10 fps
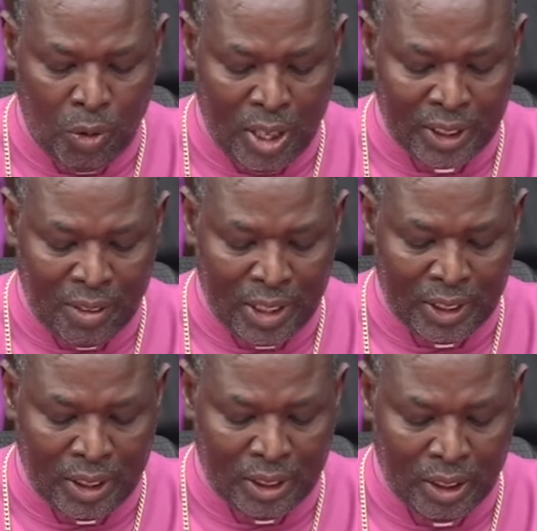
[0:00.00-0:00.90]
poor
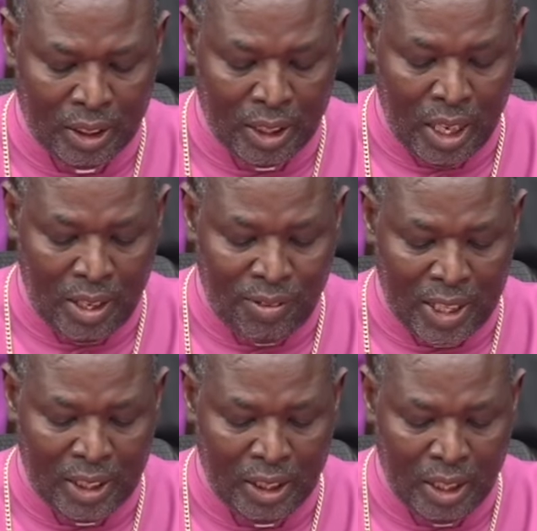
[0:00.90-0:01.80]
services,
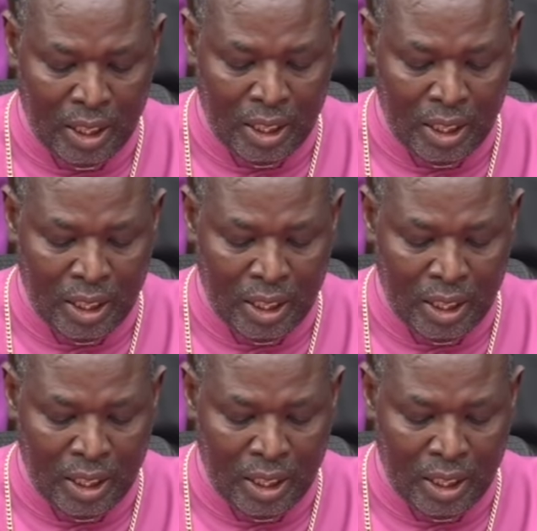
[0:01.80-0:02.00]
delivery,